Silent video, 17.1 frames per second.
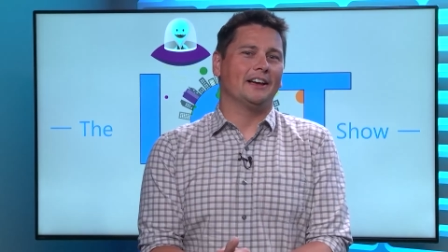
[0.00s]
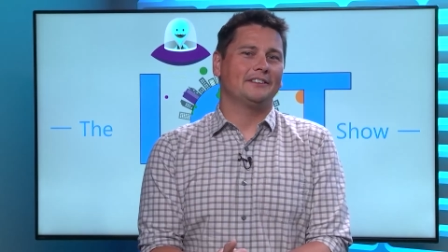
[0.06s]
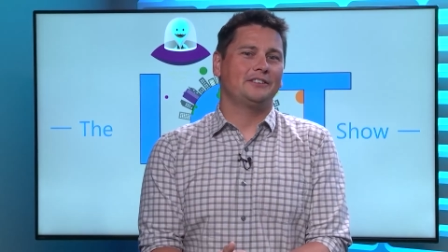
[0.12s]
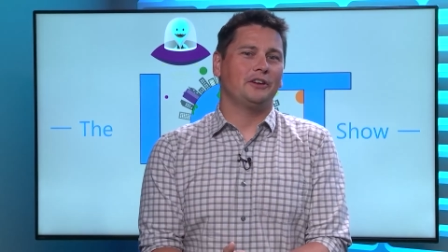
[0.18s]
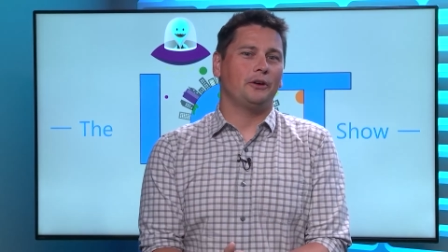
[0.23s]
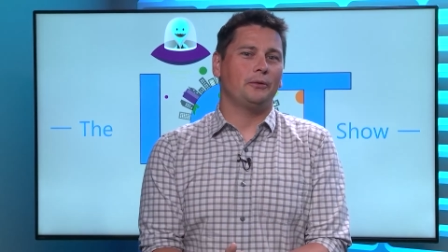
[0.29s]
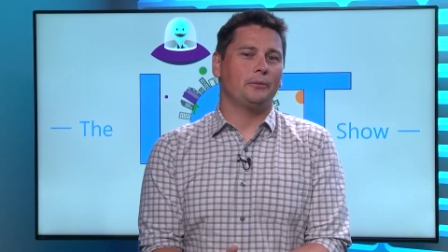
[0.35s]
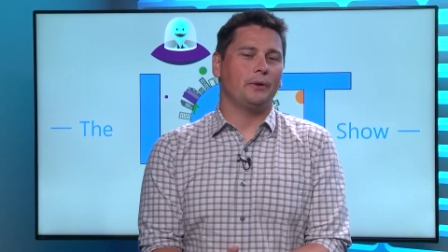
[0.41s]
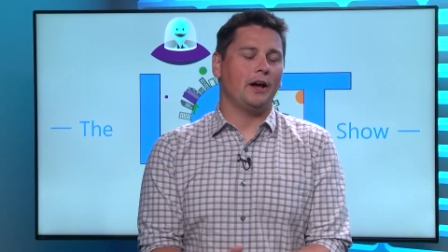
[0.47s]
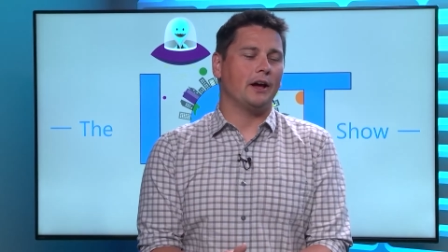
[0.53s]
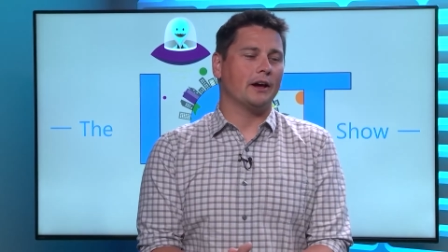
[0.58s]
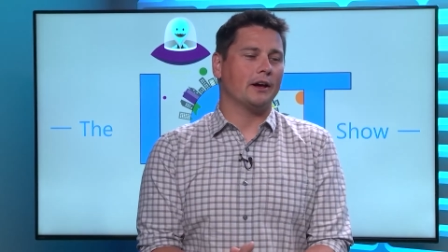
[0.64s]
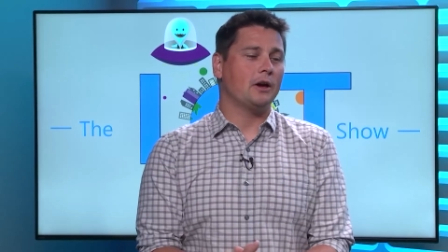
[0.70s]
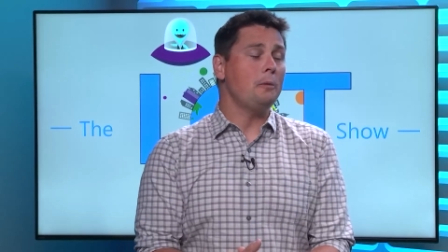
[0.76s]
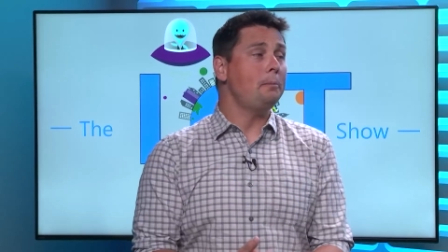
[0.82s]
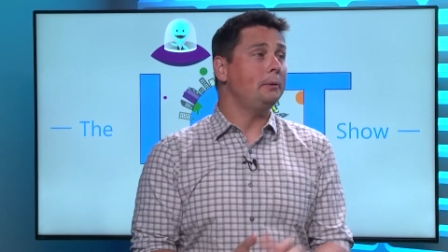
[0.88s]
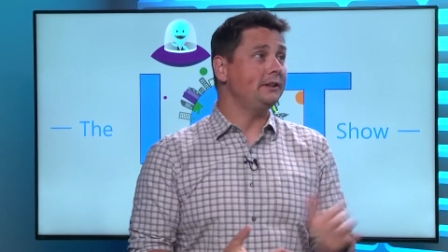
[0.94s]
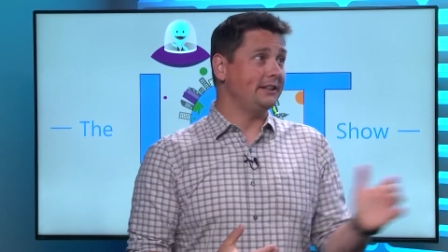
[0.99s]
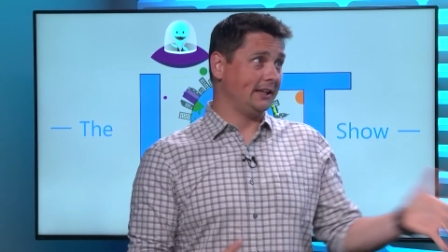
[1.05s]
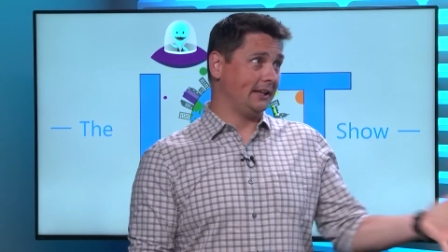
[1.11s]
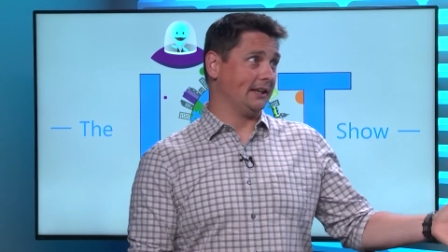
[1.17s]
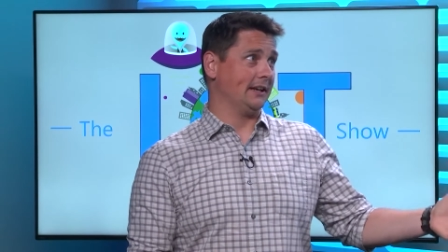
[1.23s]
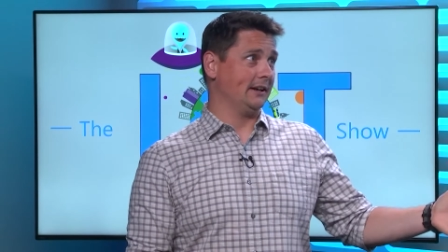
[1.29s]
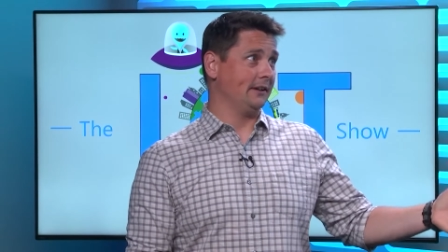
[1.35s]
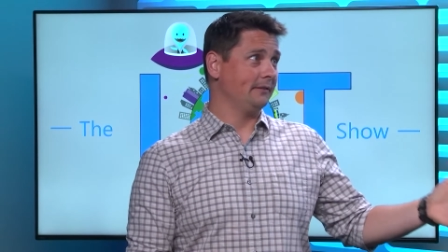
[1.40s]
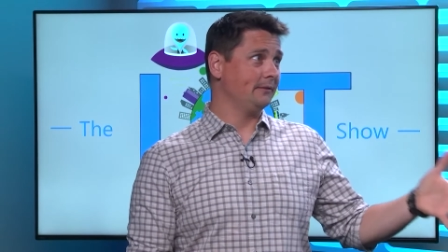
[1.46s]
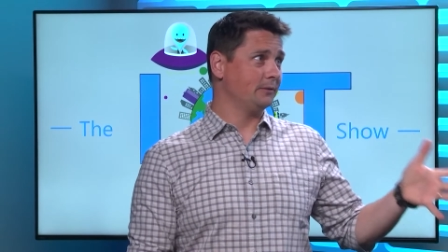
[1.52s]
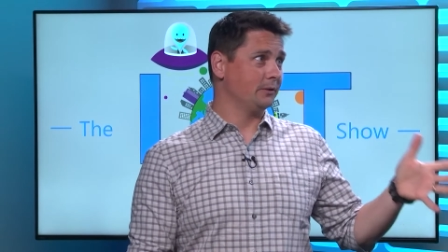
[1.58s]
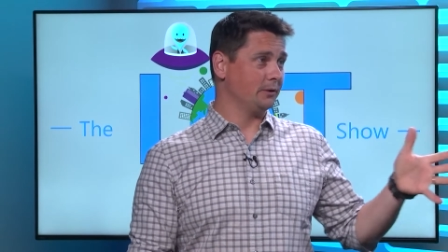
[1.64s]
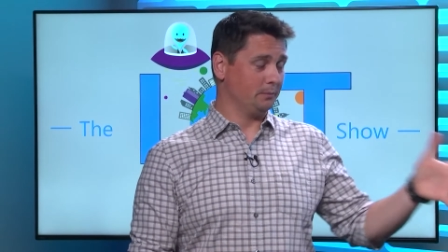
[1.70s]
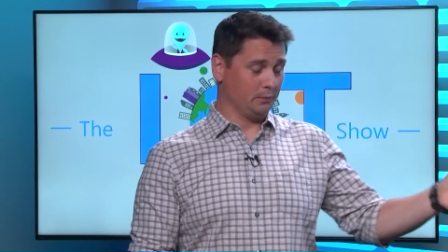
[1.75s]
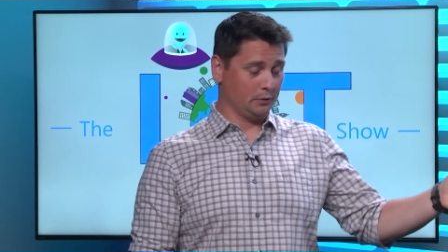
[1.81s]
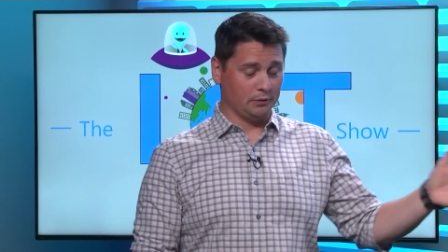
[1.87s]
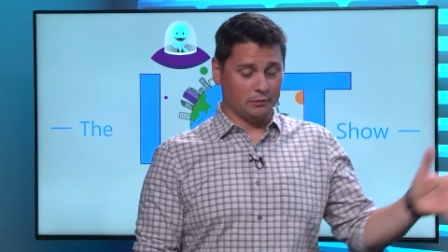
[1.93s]
so uh, COPA-DATA,
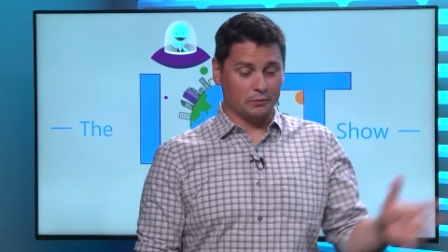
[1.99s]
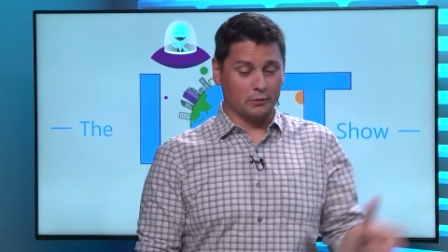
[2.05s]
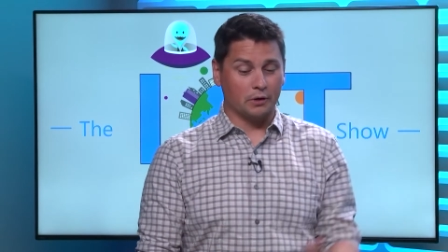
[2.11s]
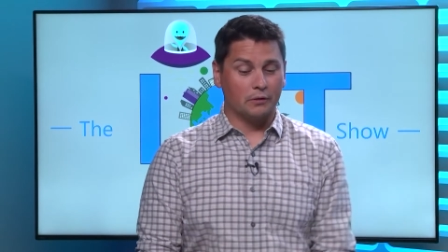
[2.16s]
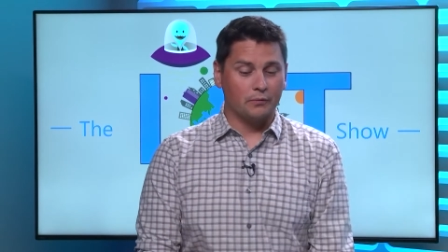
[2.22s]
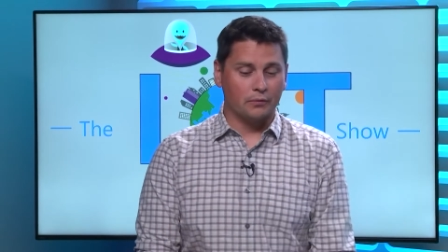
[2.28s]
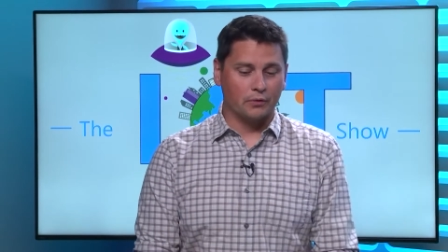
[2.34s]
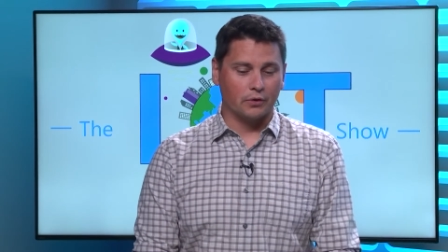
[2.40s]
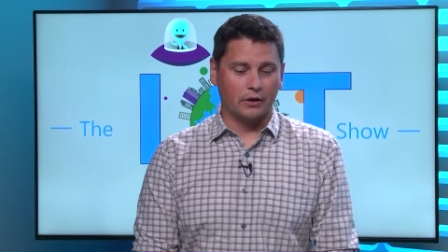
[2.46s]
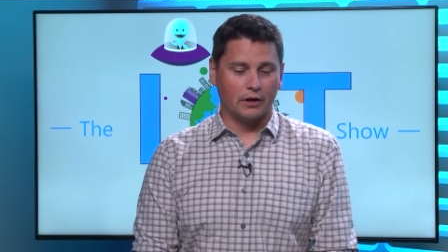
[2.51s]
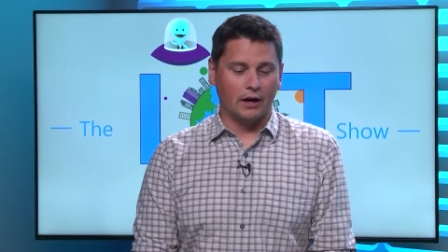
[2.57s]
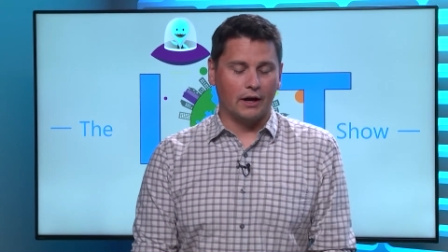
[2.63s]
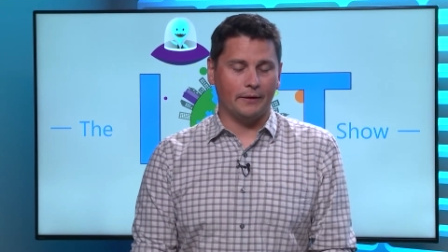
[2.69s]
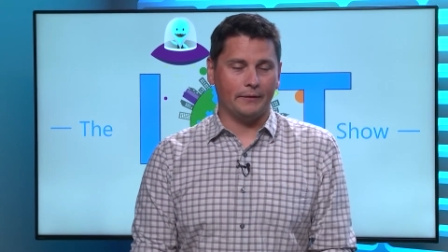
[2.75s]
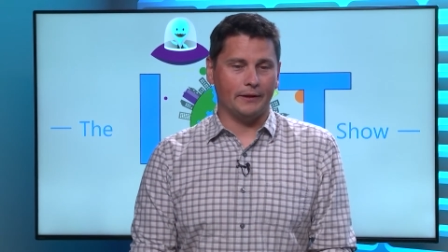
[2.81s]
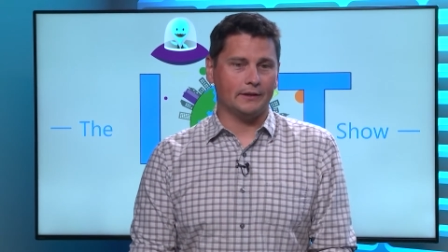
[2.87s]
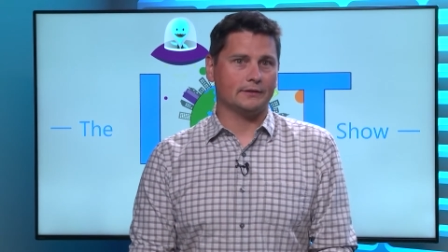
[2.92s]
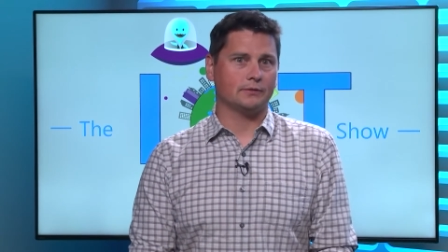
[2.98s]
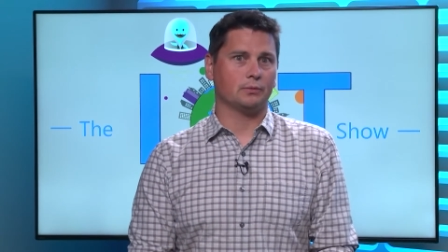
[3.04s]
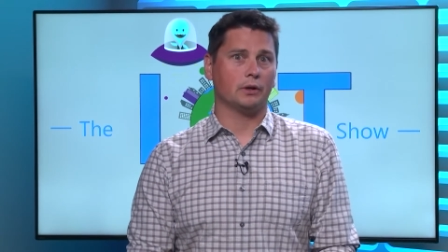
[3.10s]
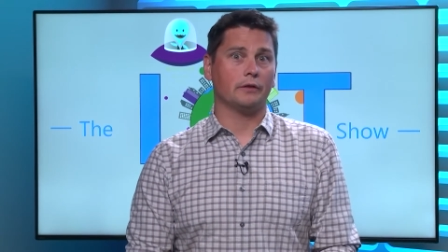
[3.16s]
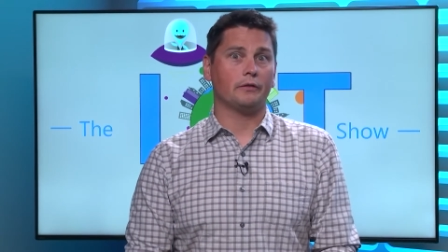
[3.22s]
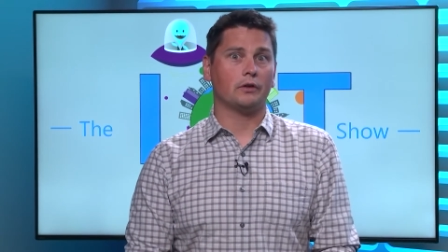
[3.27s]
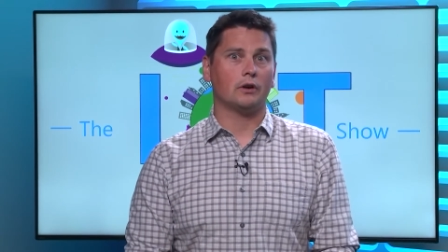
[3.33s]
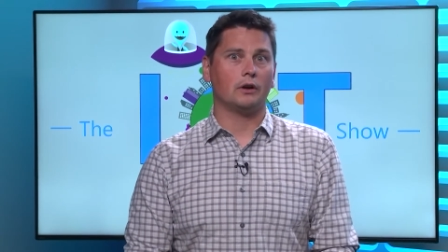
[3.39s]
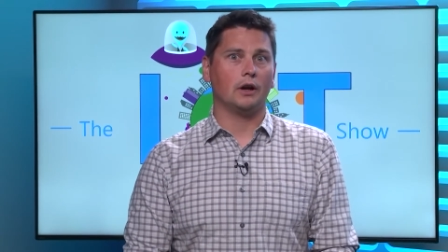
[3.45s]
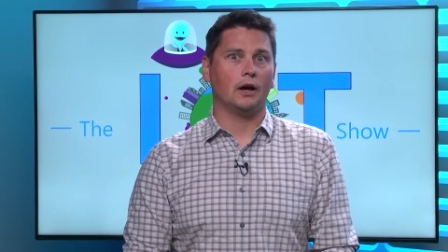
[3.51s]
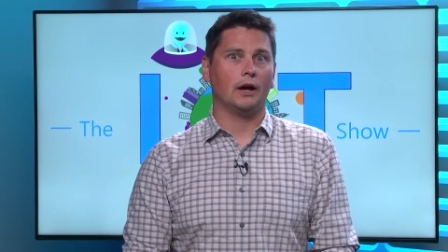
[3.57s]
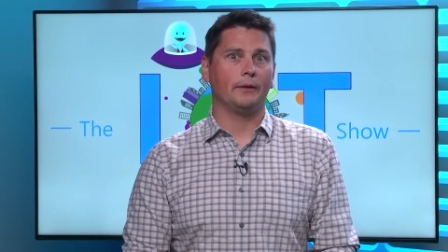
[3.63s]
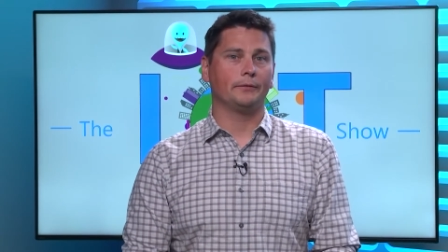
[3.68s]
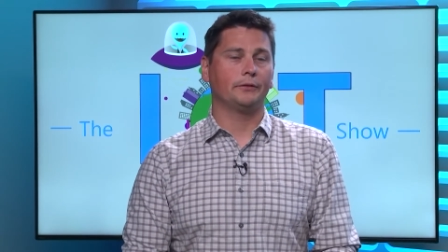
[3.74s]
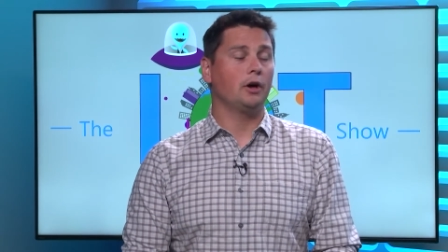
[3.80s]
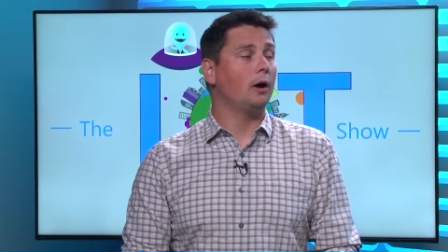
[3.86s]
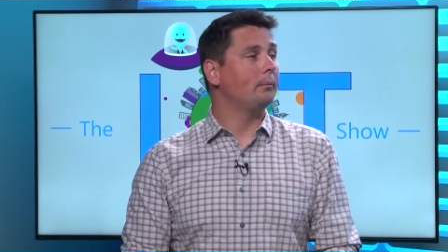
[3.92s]
we, we work for, uh, is one of
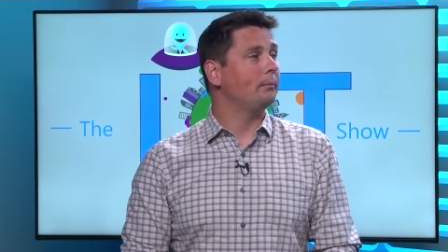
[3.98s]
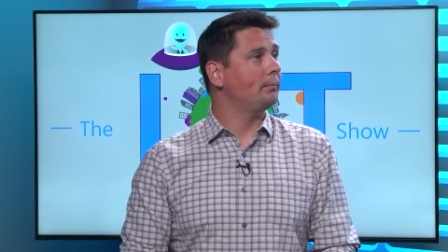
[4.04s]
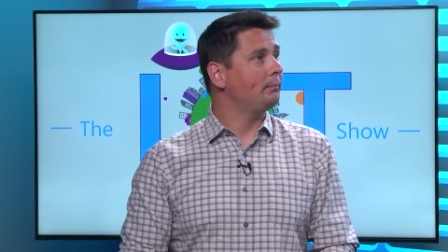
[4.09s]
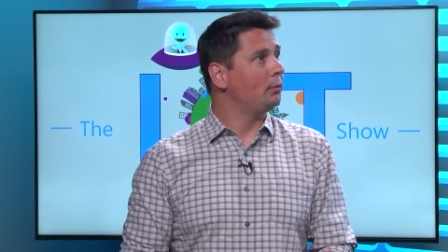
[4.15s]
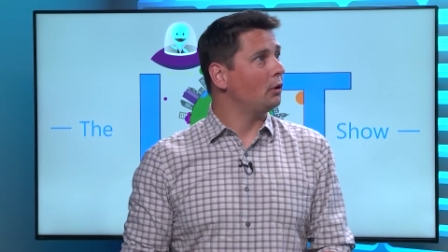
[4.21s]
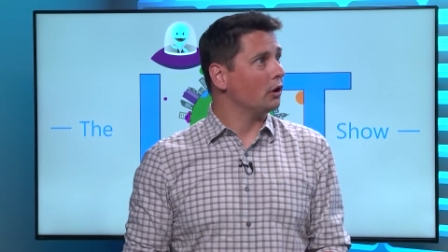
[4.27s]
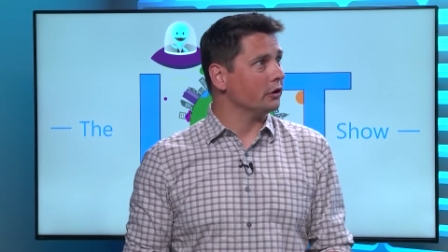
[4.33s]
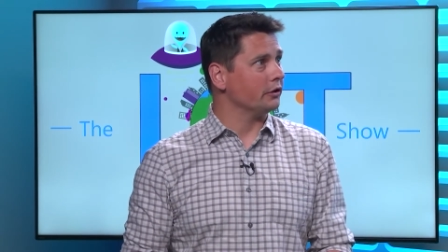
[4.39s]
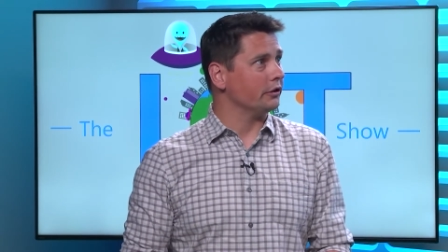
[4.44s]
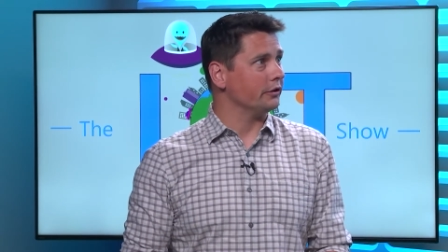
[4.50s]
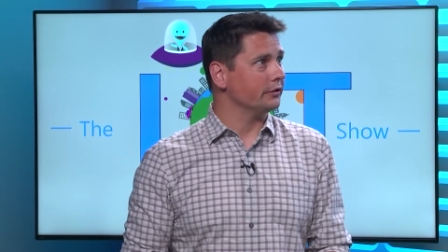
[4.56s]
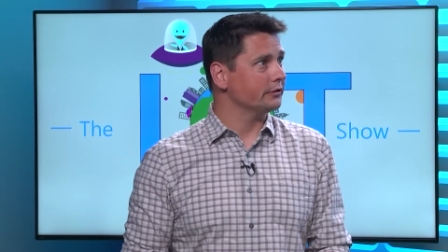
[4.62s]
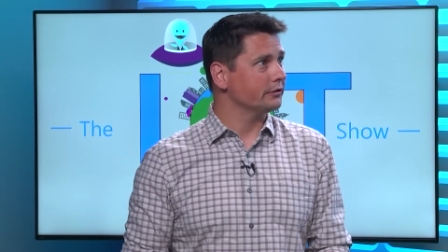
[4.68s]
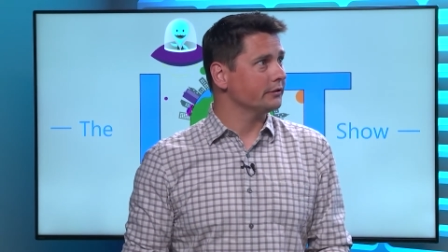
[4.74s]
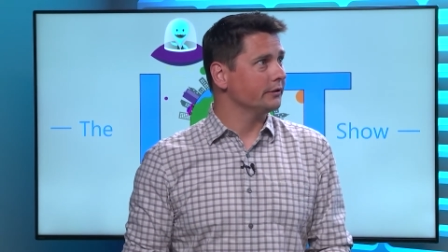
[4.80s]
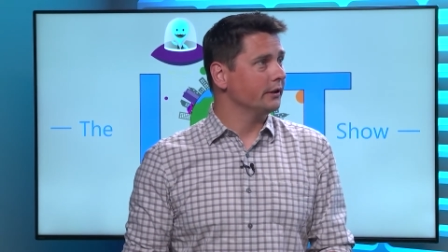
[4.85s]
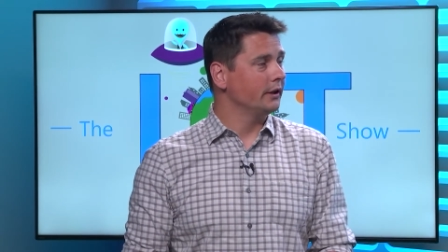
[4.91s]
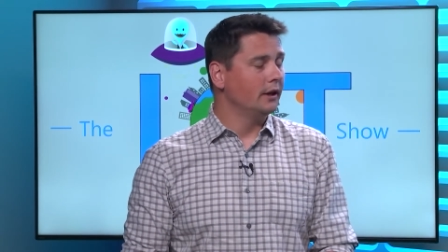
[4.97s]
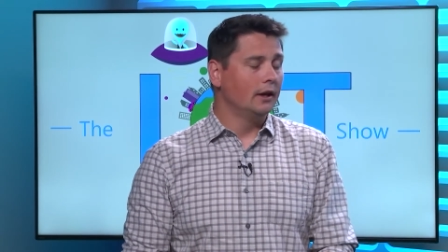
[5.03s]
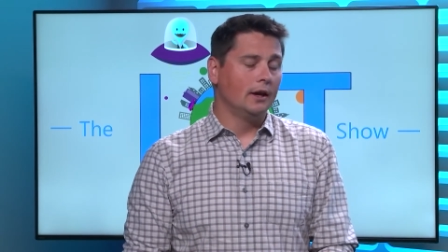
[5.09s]
our top partners,